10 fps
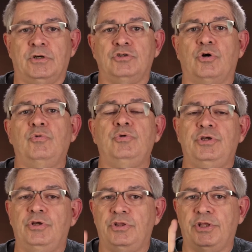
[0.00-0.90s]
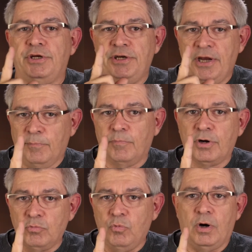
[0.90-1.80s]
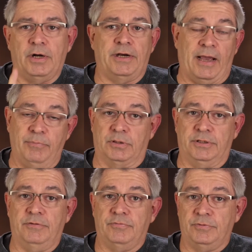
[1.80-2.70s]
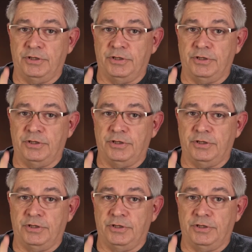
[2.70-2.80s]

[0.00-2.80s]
So the number one, I believe,